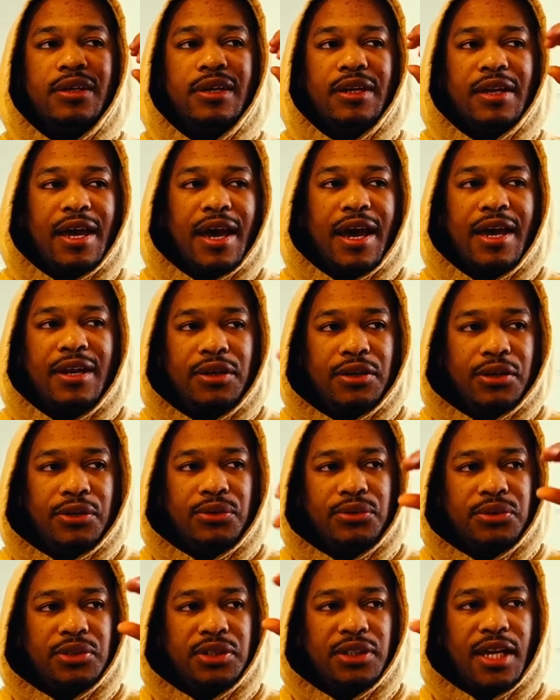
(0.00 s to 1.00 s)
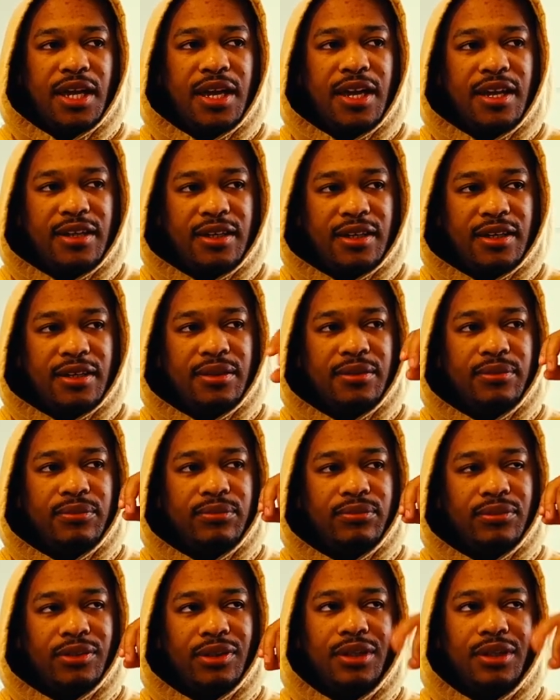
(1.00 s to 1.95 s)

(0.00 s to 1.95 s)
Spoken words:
Not understanding,